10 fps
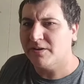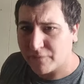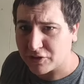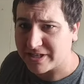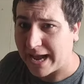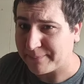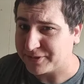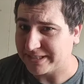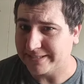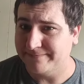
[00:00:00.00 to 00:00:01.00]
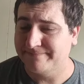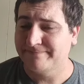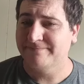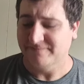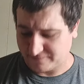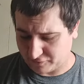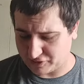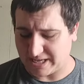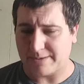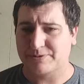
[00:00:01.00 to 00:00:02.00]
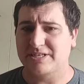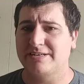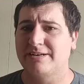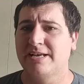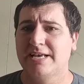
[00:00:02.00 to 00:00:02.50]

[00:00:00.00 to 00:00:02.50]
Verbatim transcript: First option. First option